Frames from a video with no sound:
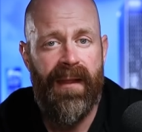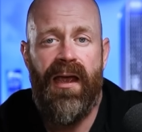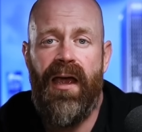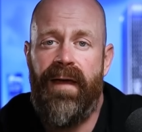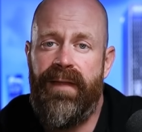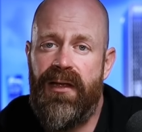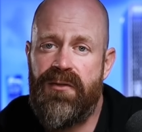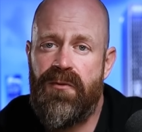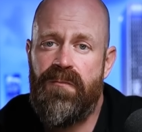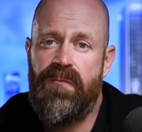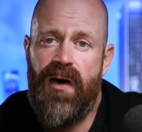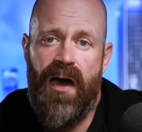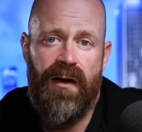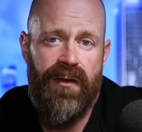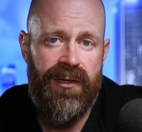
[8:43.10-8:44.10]
And that's where
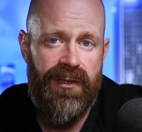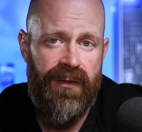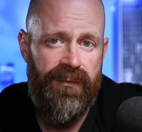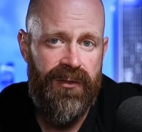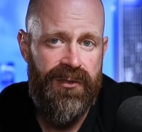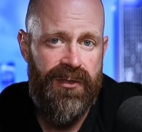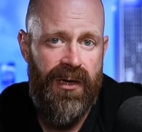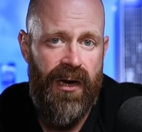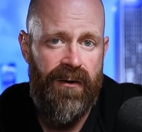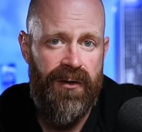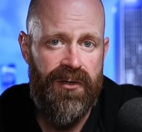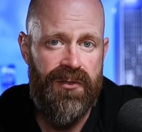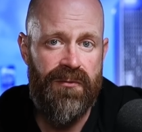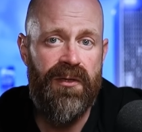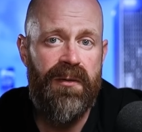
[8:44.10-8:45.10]
modeling different
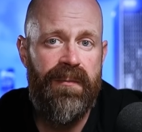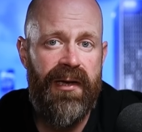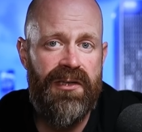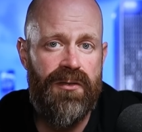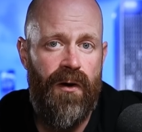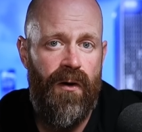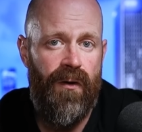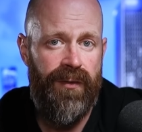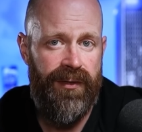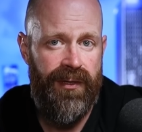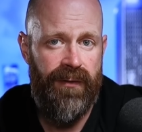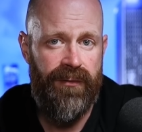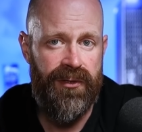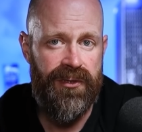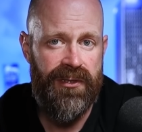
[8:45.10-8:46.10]
scenarios really makes all the
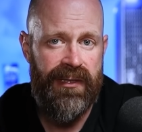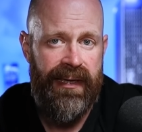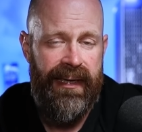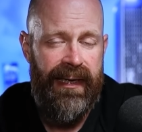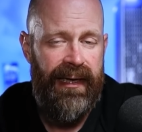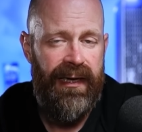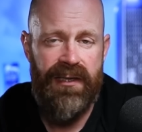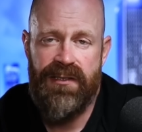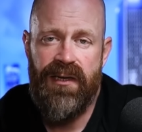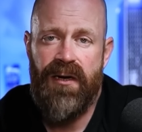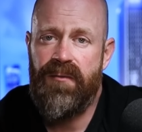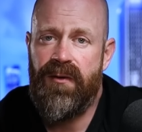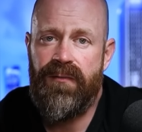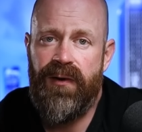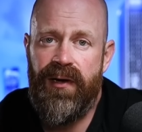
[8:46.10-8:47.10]
difference. It's not
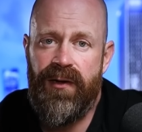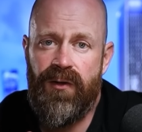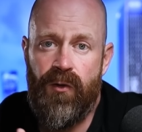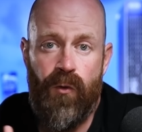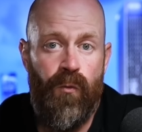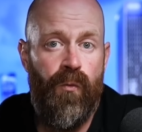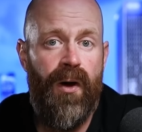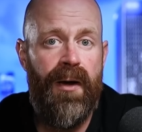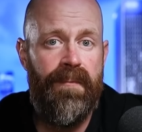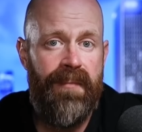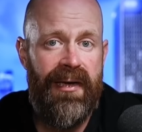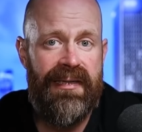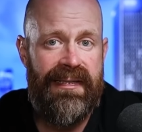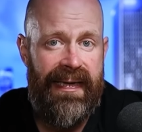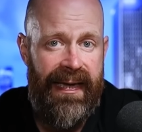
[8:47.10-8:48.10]
about finding the one
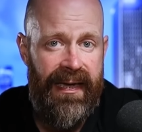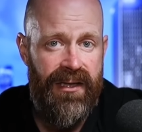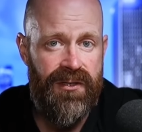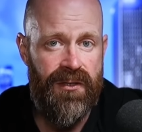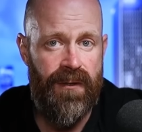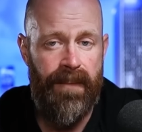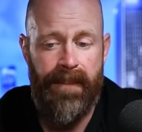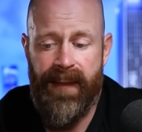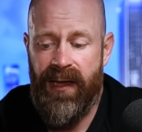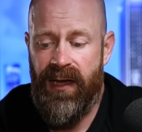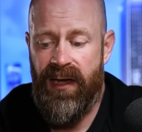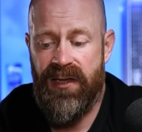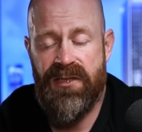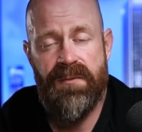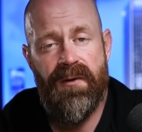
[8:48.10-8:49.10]
best answer.
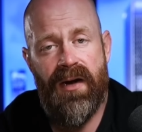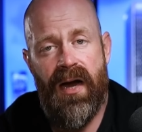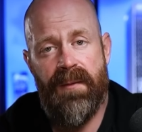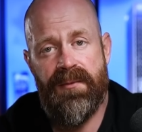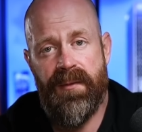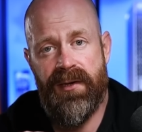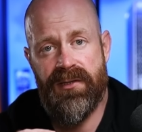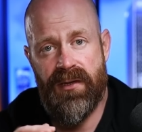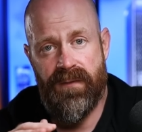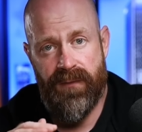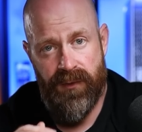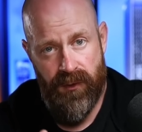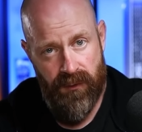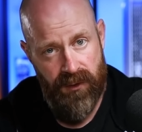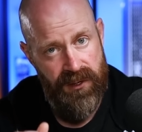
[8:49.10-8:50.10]
It's about optimizing for
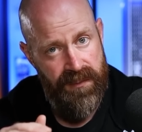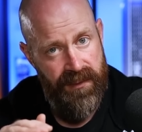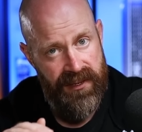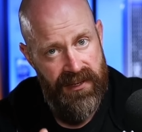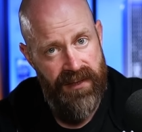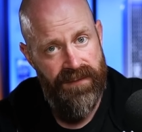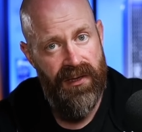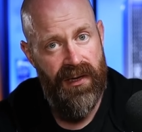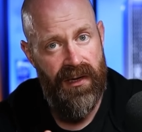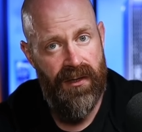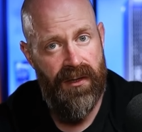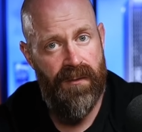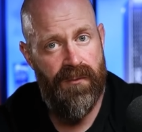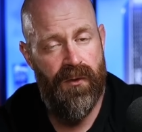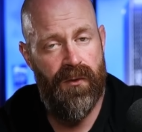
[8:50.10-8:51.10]
your specific
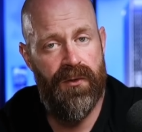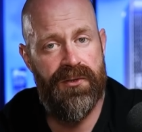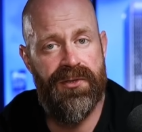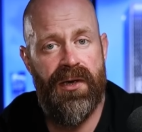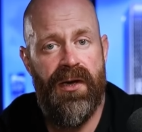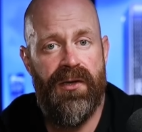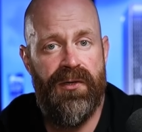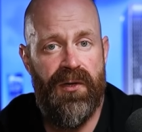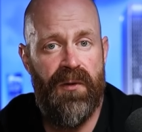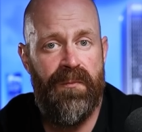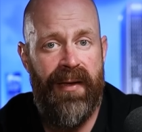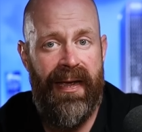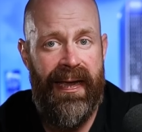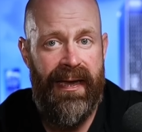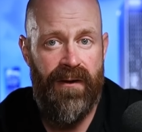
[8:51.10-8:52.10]
income goals, your
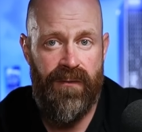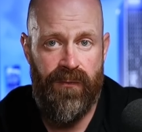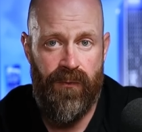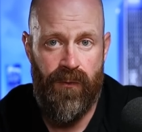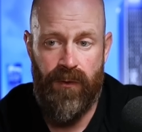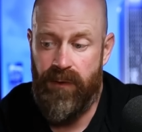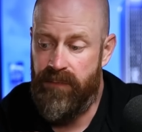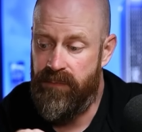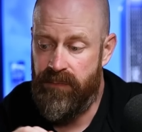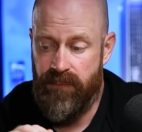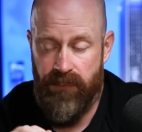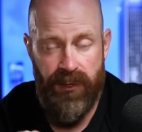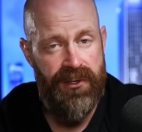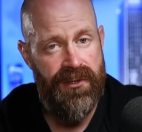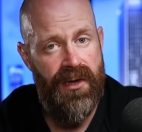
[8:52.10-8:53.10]
pain for
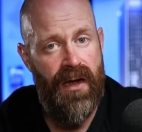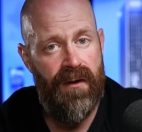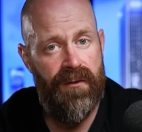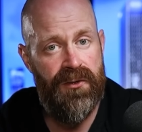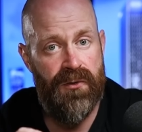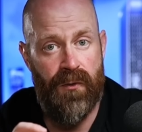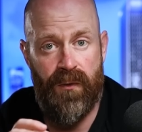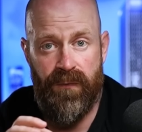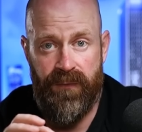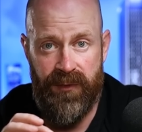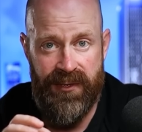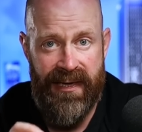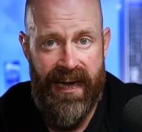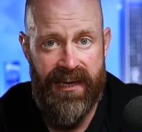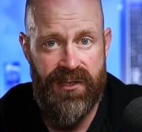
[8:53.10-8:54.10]
risk tolerance or for
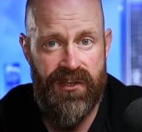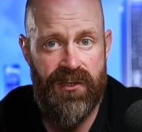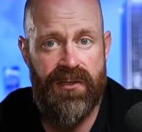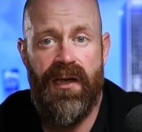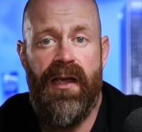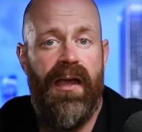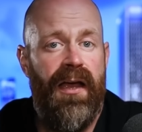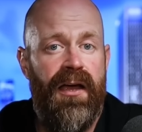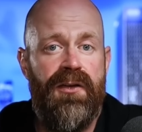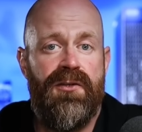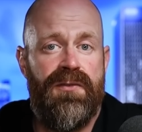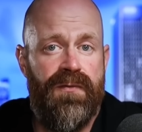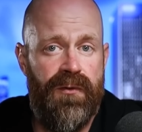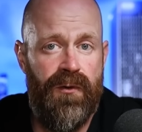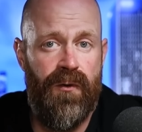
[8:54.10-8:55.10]
taxes, and
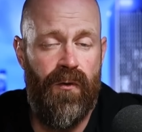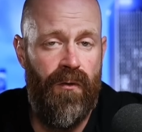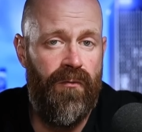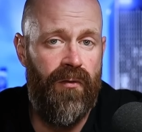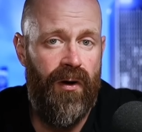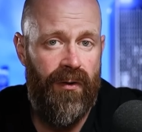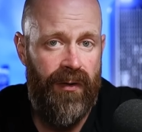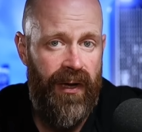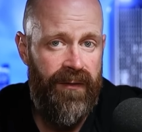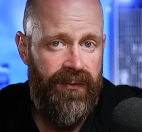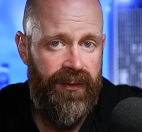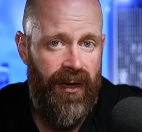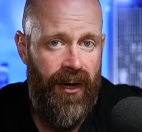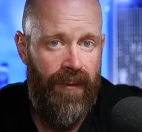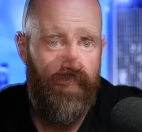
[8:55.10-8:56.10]
just for your overall
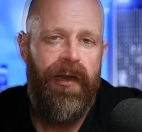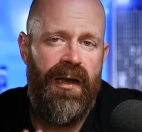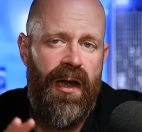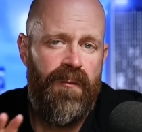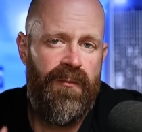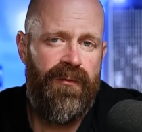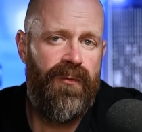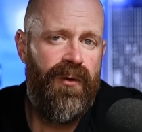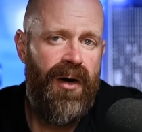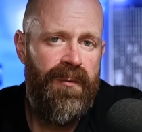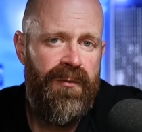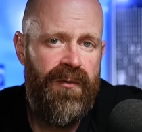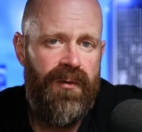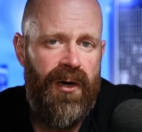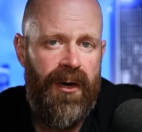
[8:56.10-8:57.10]
lifestyle. Now, before I
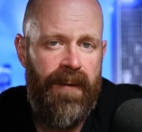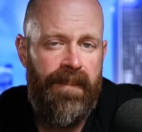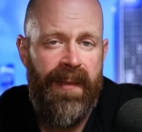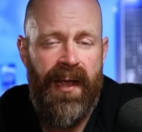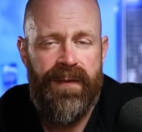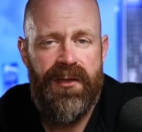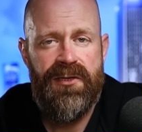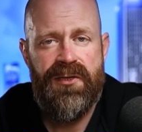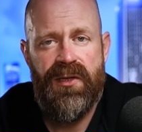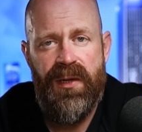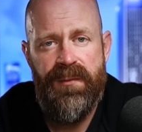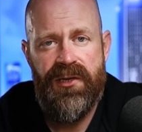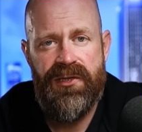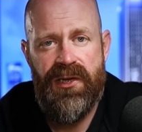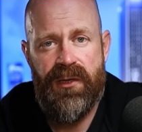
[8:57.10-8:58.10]
move on, this
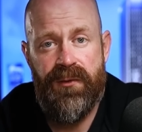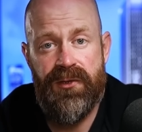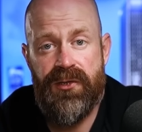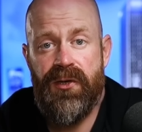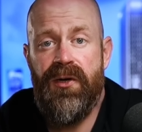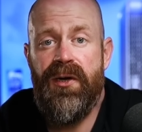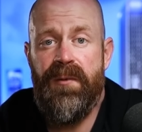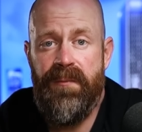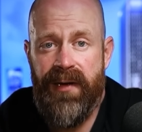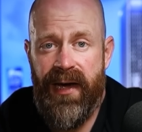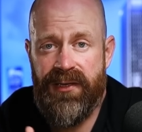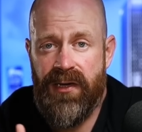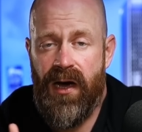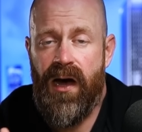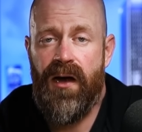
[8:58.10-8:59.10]
claiming sequence could
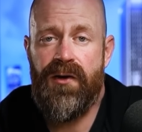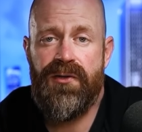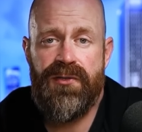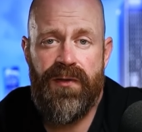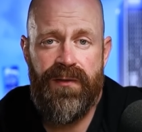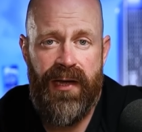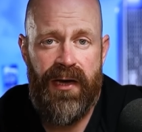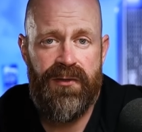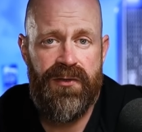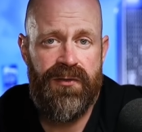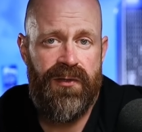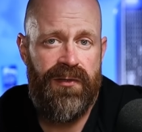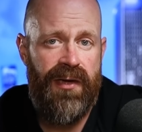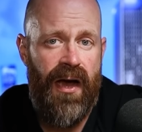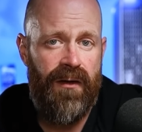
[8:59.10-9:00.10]
impact hundreds of thousands
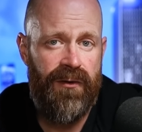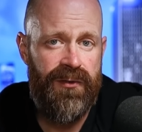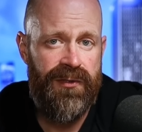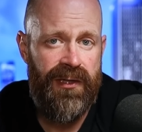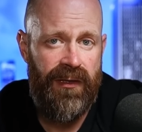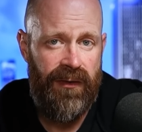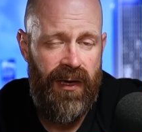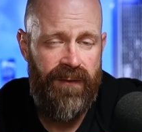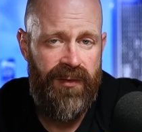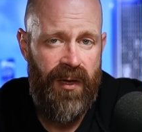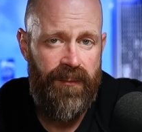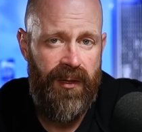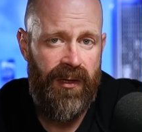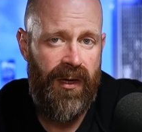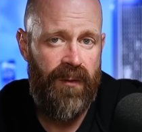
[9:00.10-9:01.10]
of dollars in
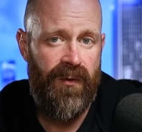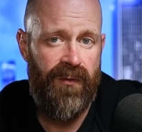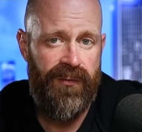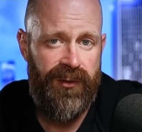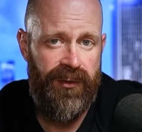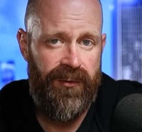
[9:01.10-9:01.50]
lifetime income over your